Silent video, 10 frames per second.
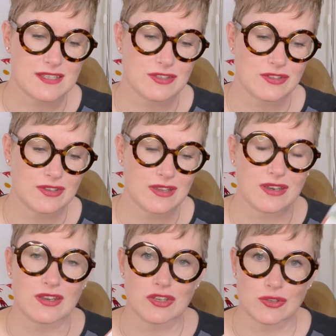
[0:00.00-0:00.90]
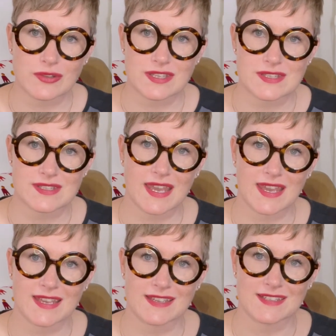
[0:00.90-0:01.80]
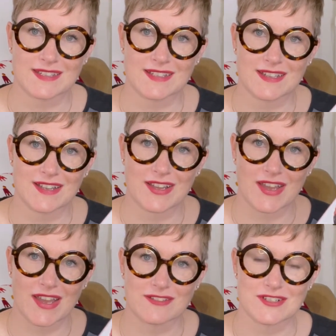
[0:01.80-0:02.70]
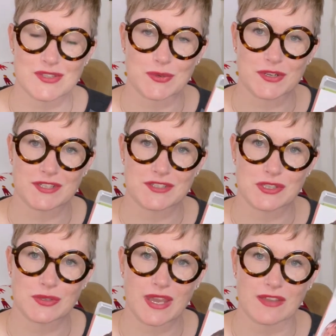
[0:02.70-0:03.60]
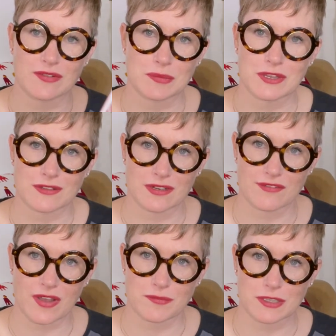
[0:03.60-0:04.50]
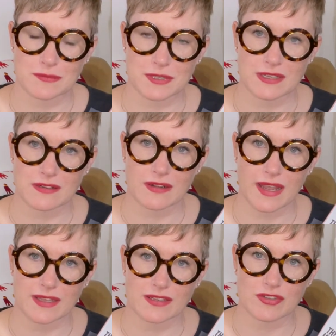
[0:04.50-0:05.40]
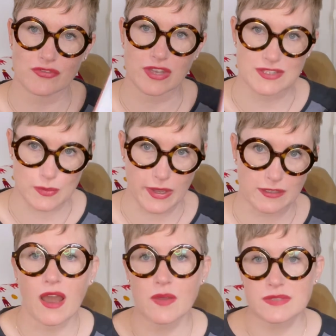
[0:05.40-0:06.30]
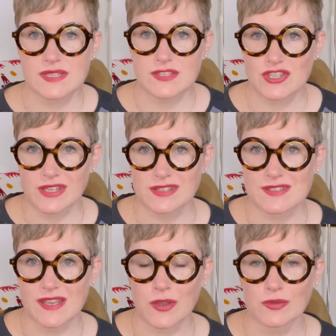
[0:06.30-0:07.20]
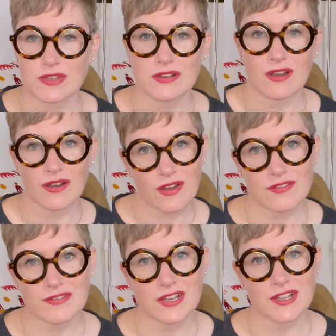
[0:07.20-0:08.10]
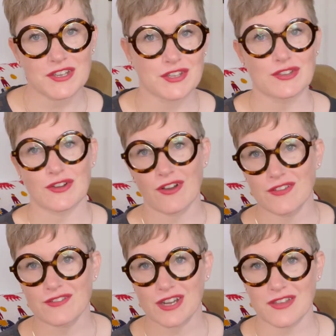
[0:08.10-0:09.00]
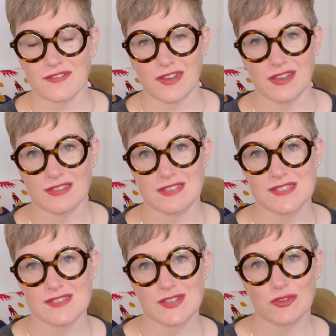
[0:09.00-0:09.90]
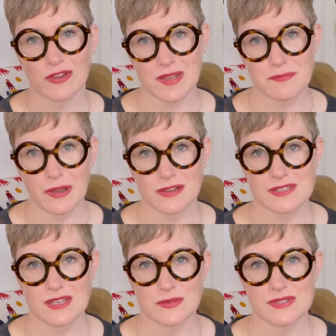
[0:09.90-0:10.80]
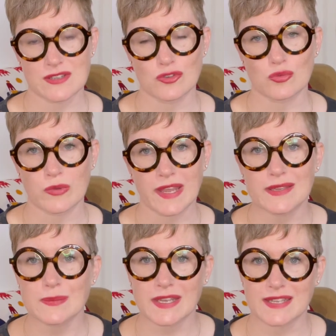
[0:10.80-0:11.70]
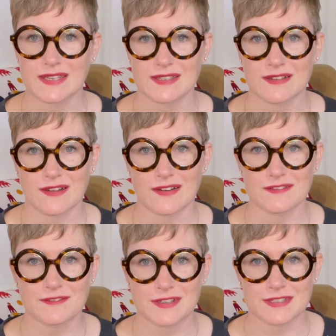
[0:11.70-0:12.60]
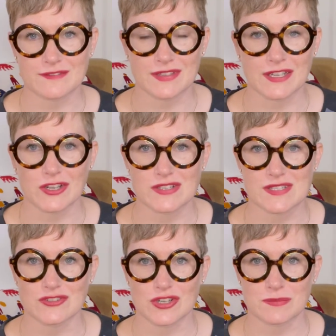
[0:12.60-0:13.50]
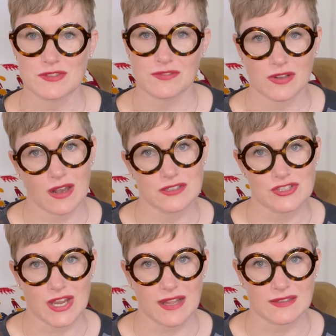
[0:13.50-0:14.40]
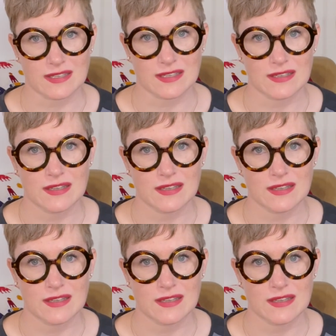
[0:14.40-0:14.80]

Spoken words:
a newly scanned and restored in 2K from 35mm negative as well. I would say check this out. They're all very good. They're all very fun. This is a great box set. It was a great way to kick off Vinegar Syndrome's Forgotten Gialli